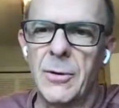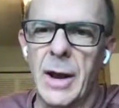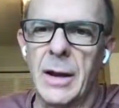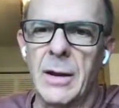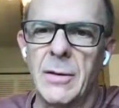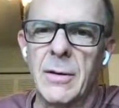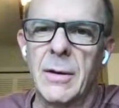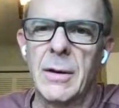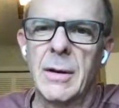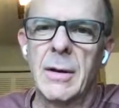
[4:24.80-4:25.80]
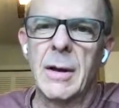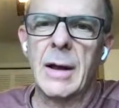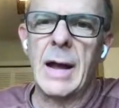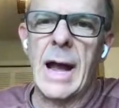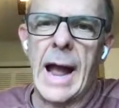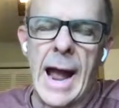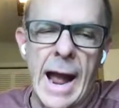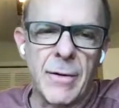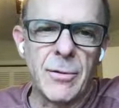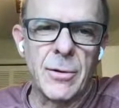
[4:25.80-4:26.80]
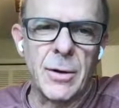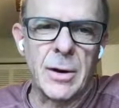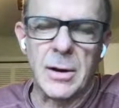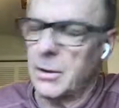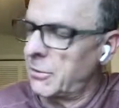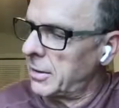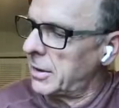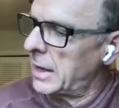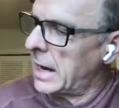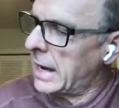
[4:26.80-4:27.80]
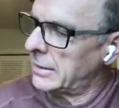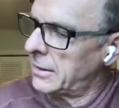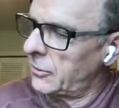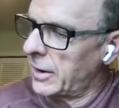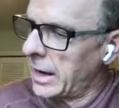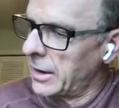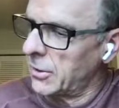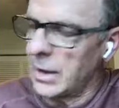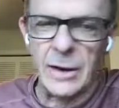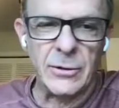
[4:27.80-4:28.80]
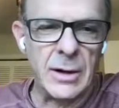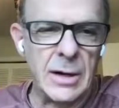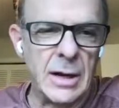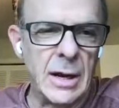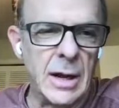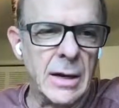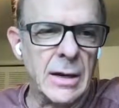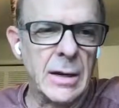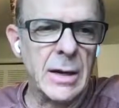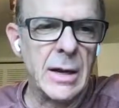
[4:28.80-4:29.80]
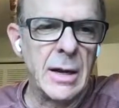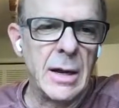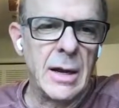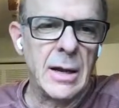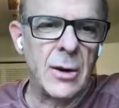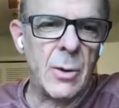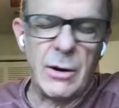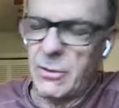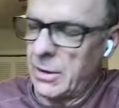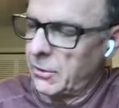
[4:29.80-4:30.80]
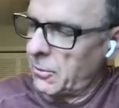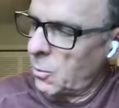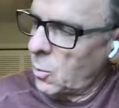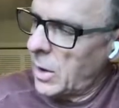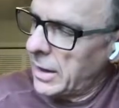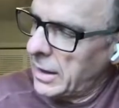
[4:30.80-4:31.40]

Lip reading: second after the collision at this angle as indicated. And the question is, what